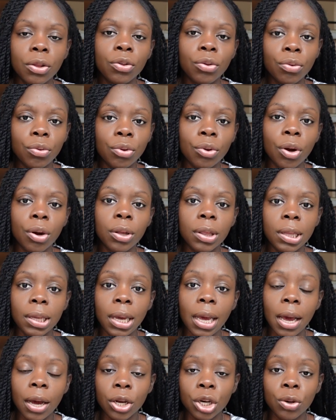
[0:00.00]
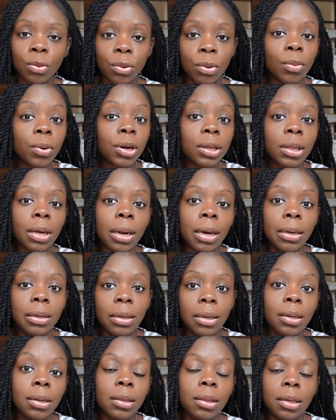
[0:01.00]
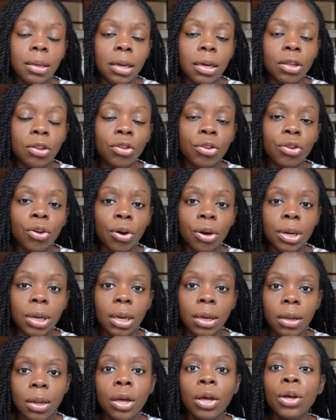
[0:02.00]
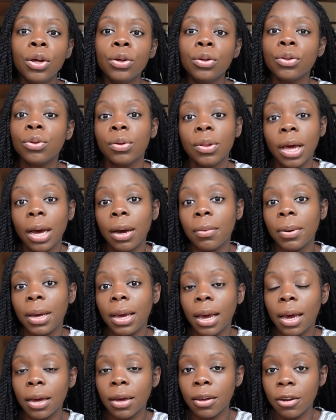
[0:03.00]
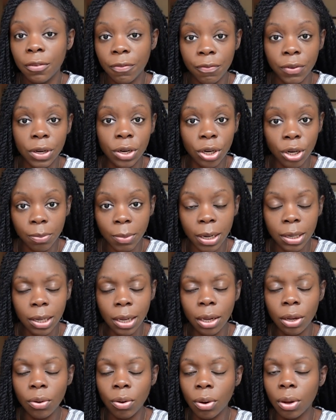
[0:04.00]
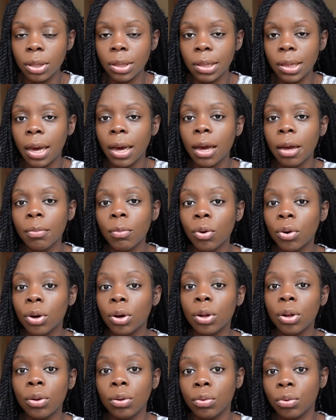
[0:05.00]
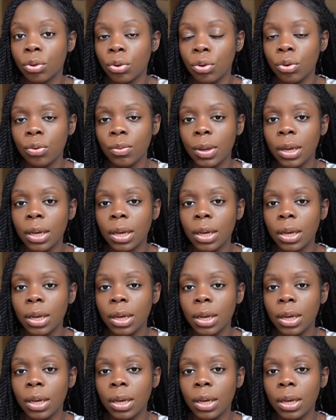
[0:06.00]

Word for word: to start the actual work that I needed to get started so that way way I could finish my day on time or close to